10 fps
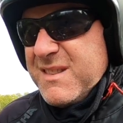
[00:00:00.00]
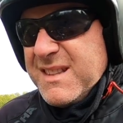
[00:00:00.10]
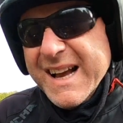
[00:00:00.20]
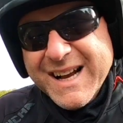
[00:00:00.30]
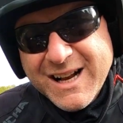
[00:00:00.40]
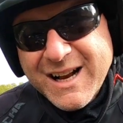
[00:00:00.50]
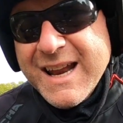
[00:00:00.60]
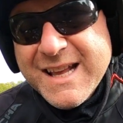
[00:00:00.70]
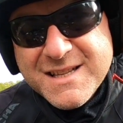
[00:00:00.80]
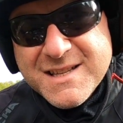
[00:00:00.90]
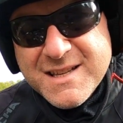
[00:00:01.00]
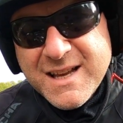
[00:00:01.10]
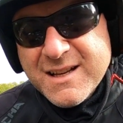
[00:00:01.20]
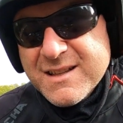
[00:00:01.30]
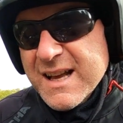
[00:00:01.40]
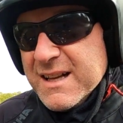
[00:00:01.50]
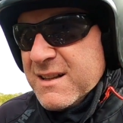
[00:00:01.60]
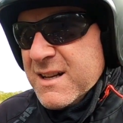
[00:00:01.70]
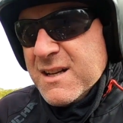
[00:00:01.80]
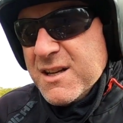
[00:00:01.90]
that cleansing, that,
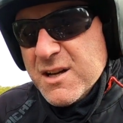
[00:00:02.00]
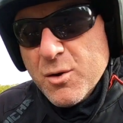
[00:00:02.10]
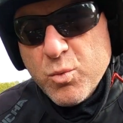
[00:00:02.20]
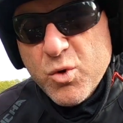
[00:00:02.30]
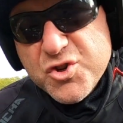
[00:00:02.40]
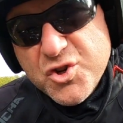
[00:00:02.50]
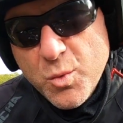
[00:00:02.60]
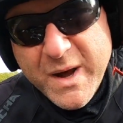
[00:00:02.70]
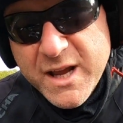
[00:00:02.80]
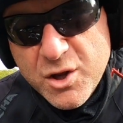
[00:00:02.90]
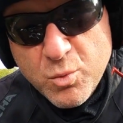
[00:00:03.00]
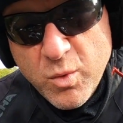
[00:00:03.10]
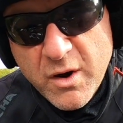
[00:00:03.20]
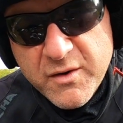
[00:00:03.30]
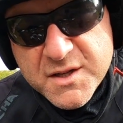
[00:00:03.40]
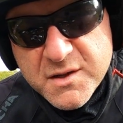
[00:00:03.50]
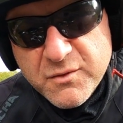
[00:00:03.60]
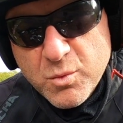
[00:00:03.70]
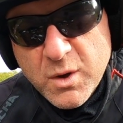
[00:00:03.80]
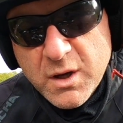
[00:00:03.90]
you know, wash away your worries of
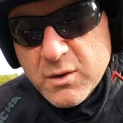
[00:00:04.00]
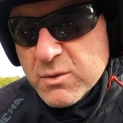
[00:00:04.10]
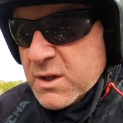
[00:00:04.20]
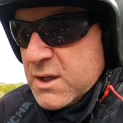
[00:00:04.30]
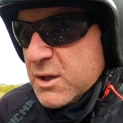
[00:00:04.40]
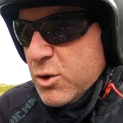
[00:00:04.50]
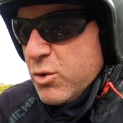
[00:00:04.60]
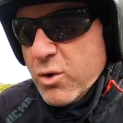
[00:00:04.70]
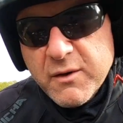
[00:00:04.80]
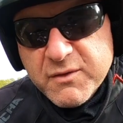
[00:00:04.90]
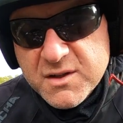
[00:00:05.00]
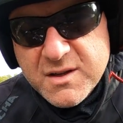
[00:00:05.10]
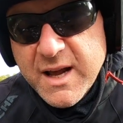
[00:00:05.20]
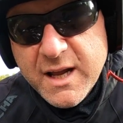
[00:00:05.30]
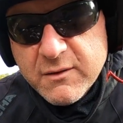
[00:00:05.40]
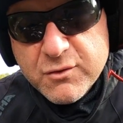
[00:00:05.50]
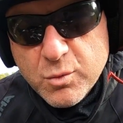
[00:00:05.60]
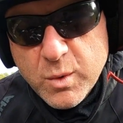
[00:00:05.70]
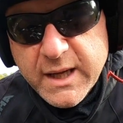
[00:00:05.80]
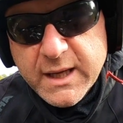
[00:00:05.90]
the world or of the day, of the
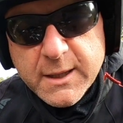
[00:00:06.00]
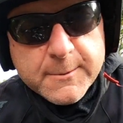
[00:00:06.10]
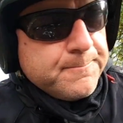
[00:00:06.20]
week.